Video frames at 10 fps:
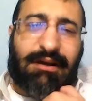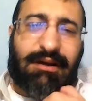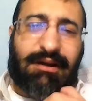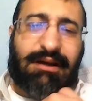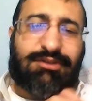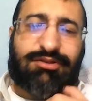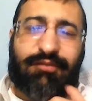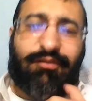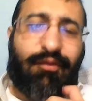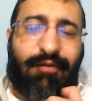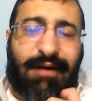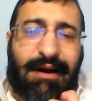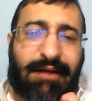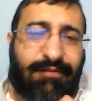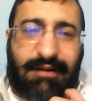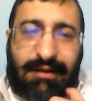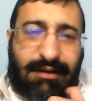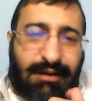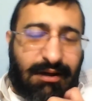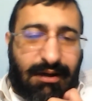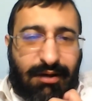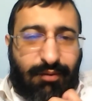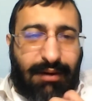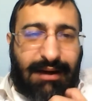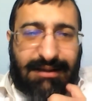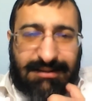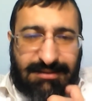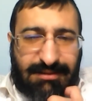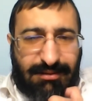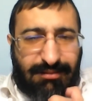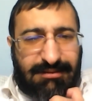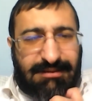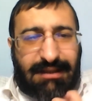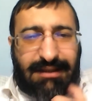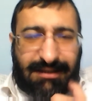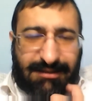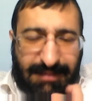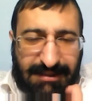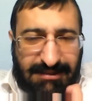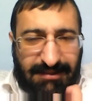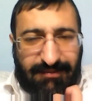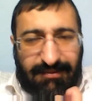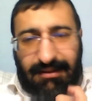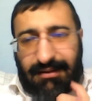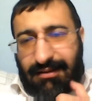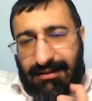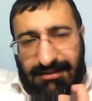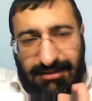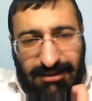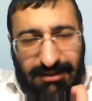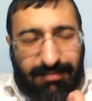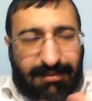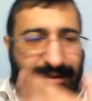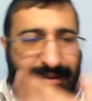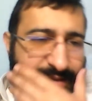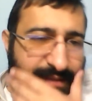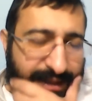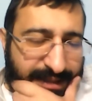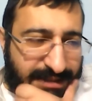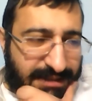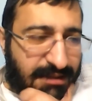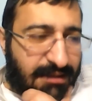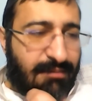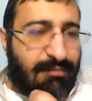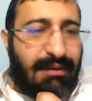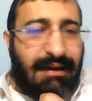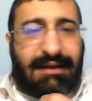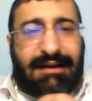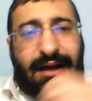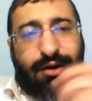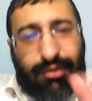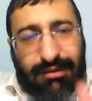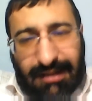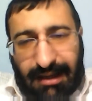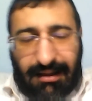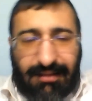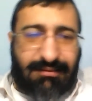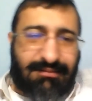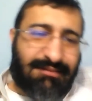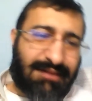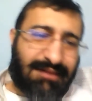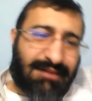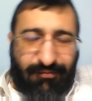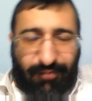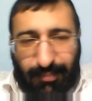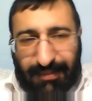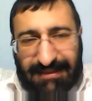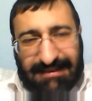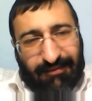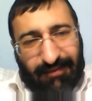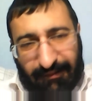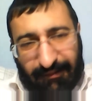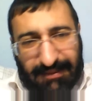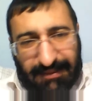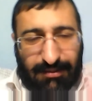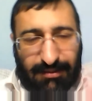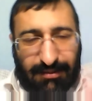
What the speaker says: have extra 4-5 wines. You know, it's not that expensive. It's cheap and it's nice. Buy Concord Cow, 3%, 4%, 5%